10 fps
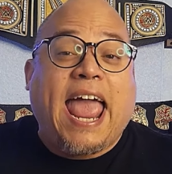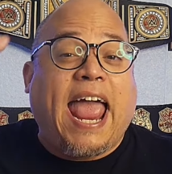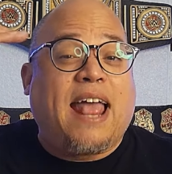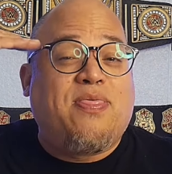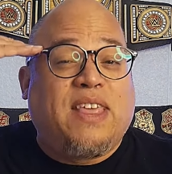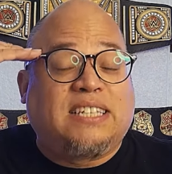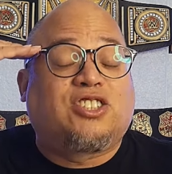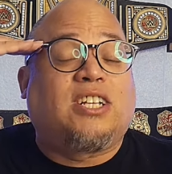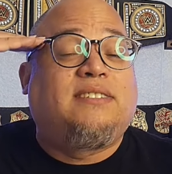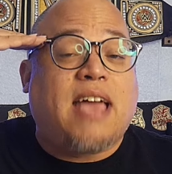And this
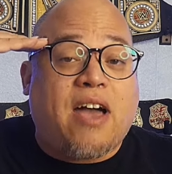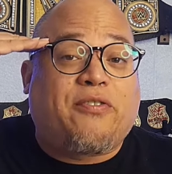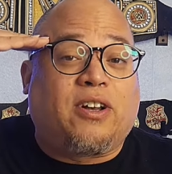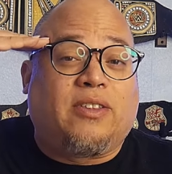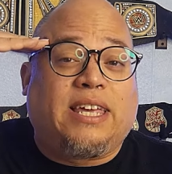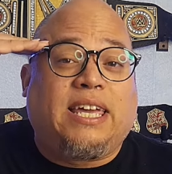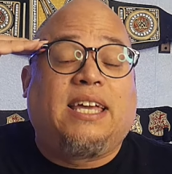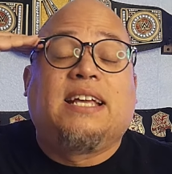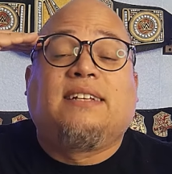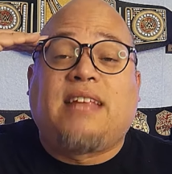could
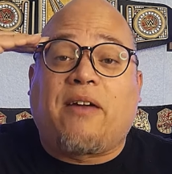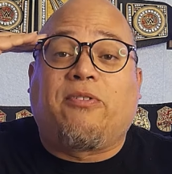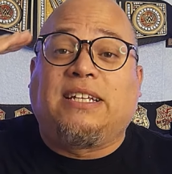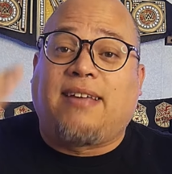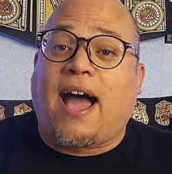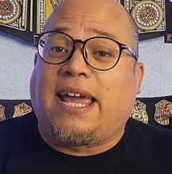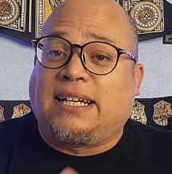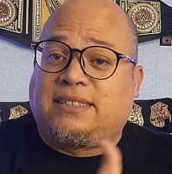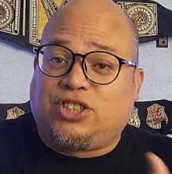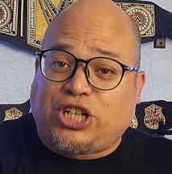definitely tie
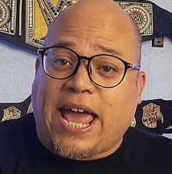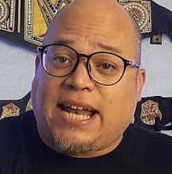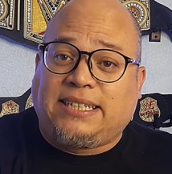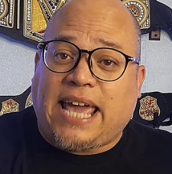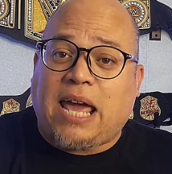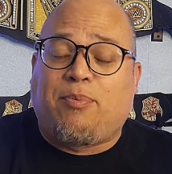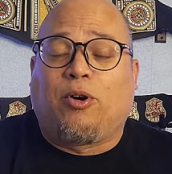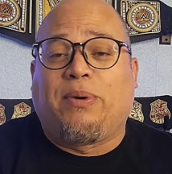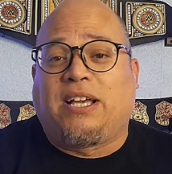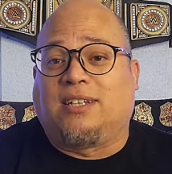into Chad
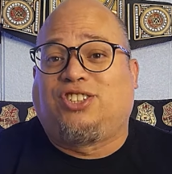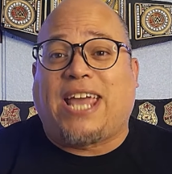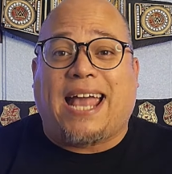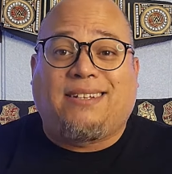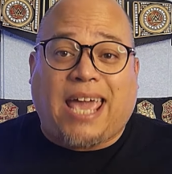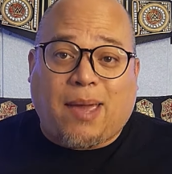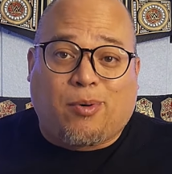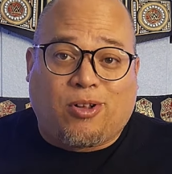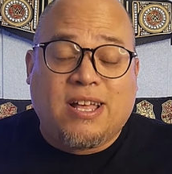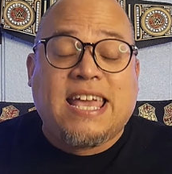Gable, because Chad
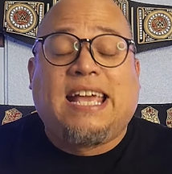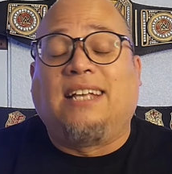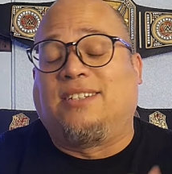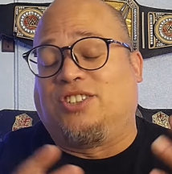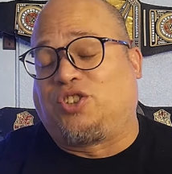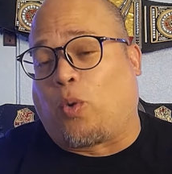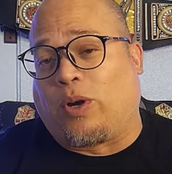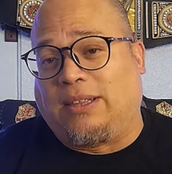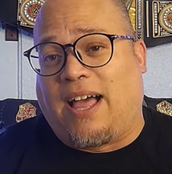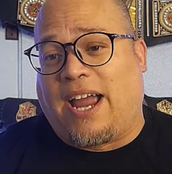Gable is in a
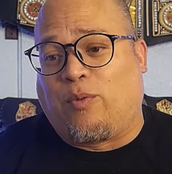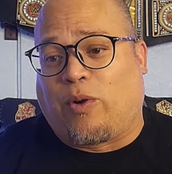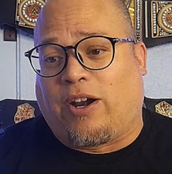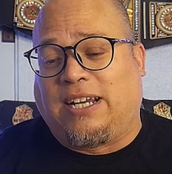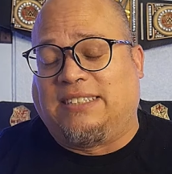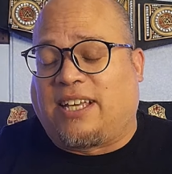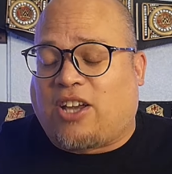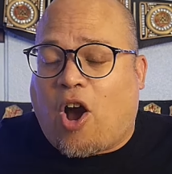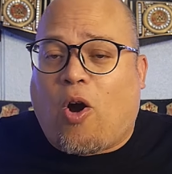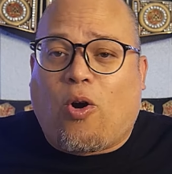storyline where he's like,
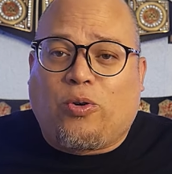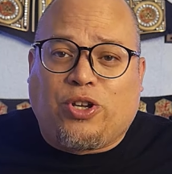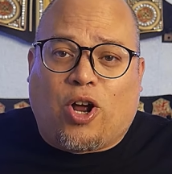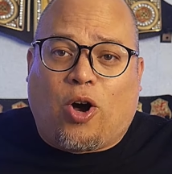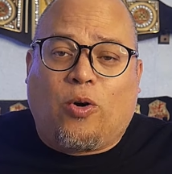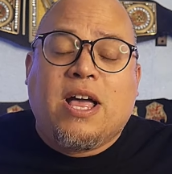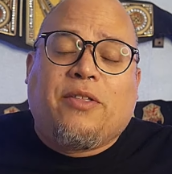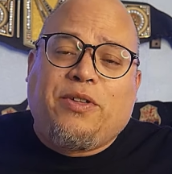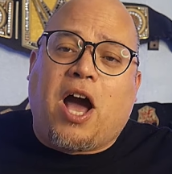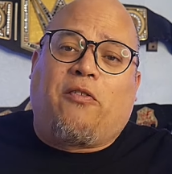oh, you know,
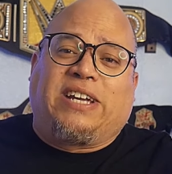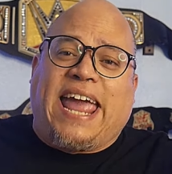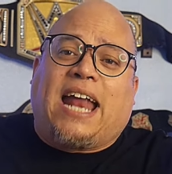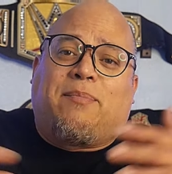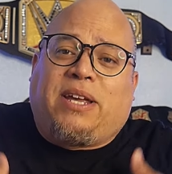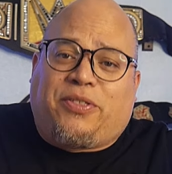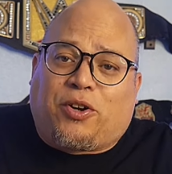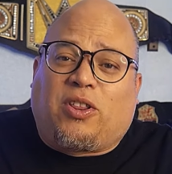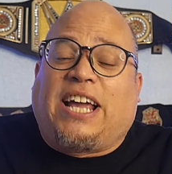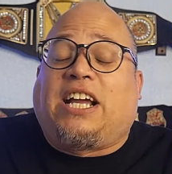the Alpha Academy, they're
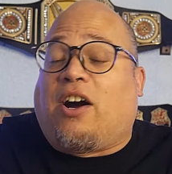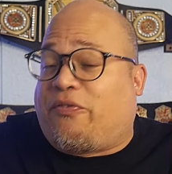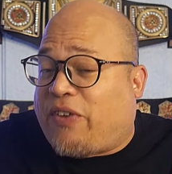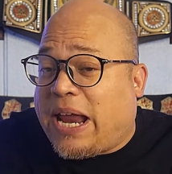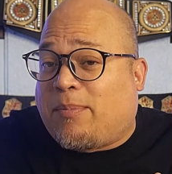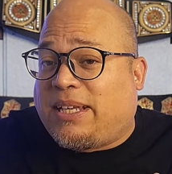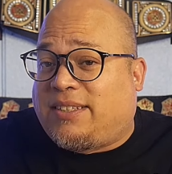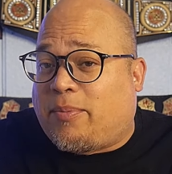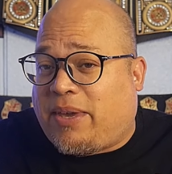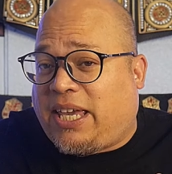like a family
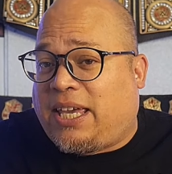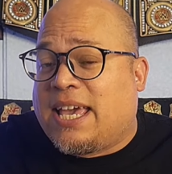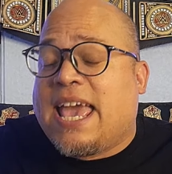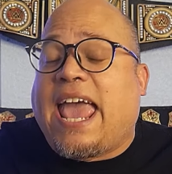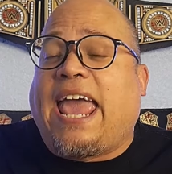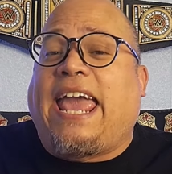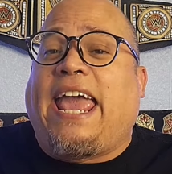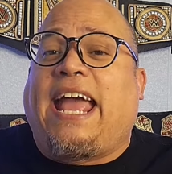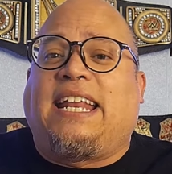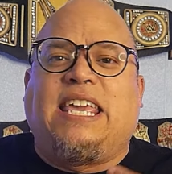to me,
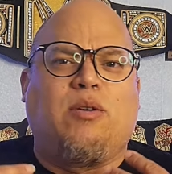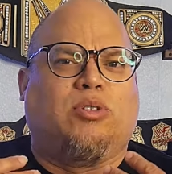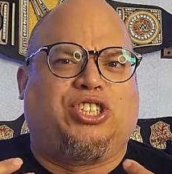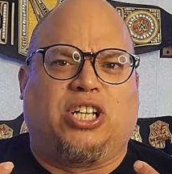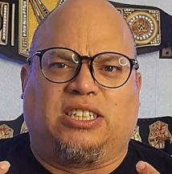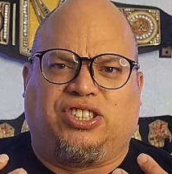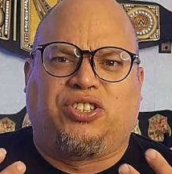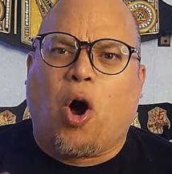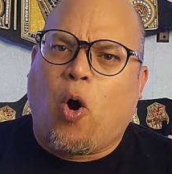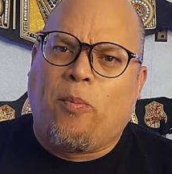and he was just
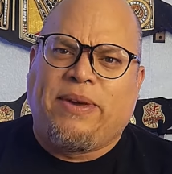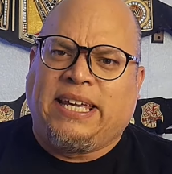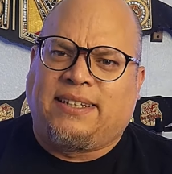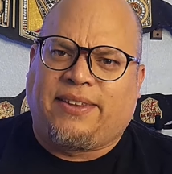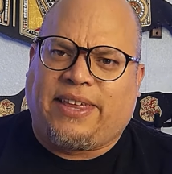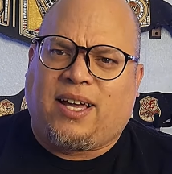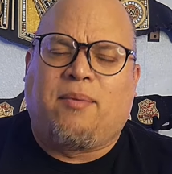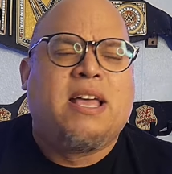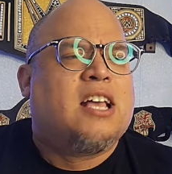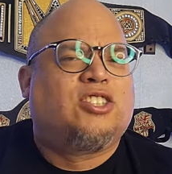so mean to
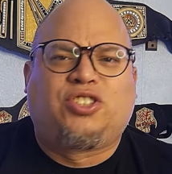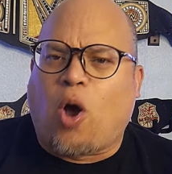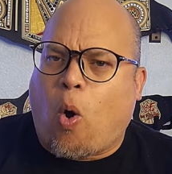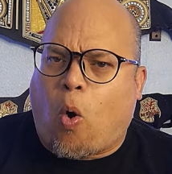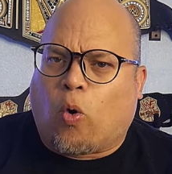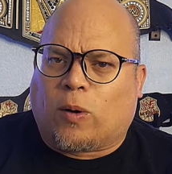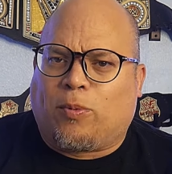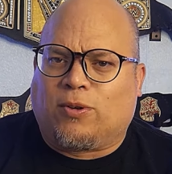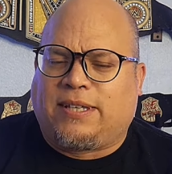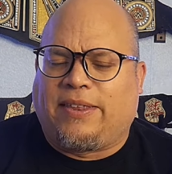them, so
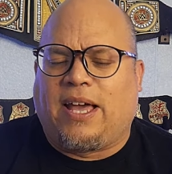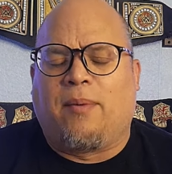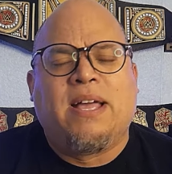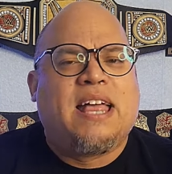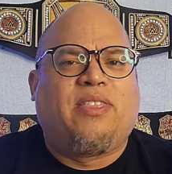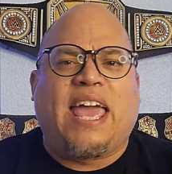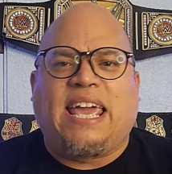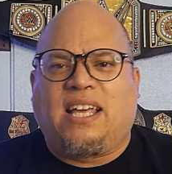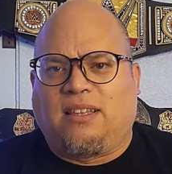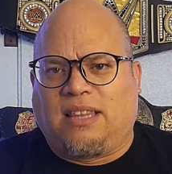horrible to them,
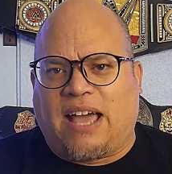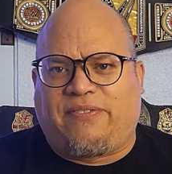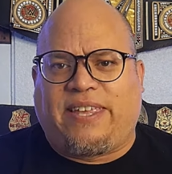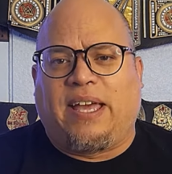they left